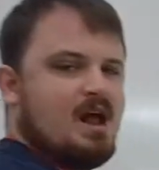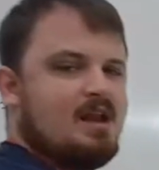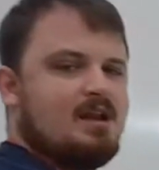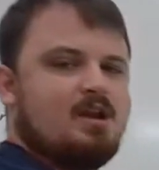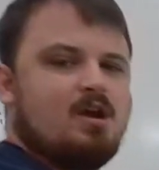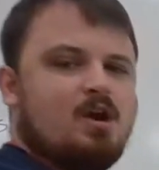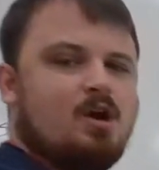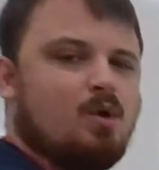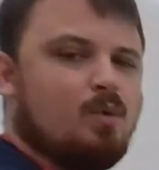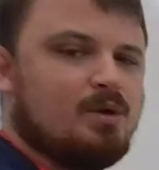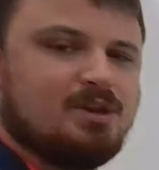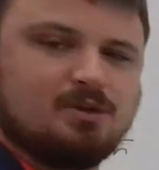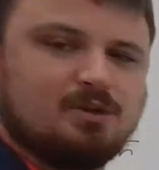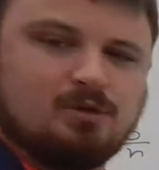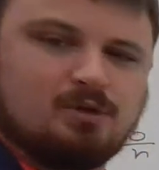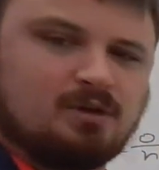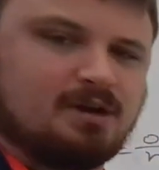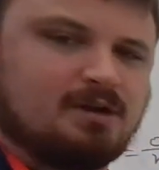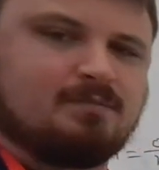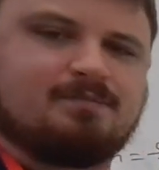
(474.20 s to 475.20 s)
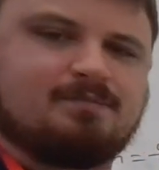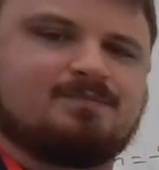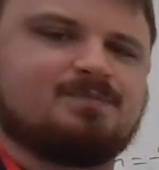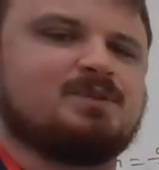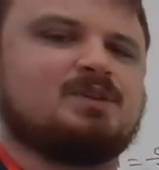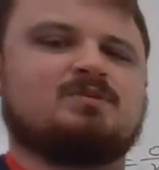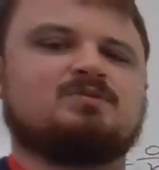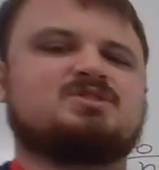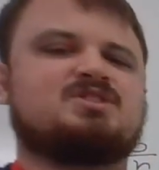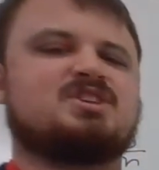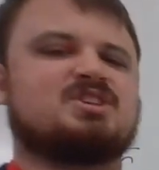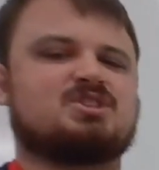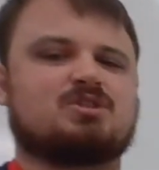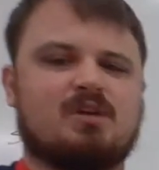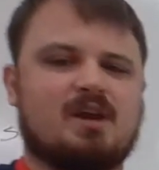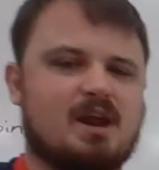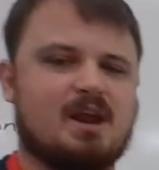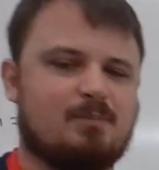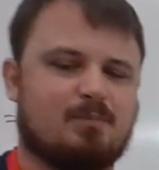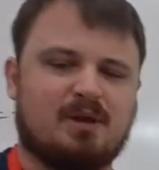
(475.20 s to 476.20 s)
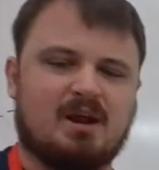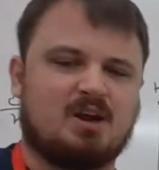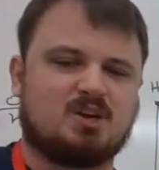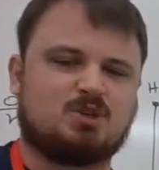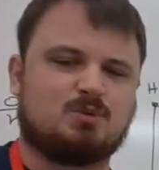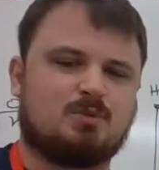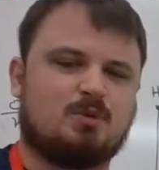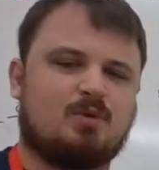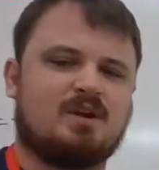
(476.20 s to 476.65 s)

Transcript: I know when you were in 6th grade, pre-algebra,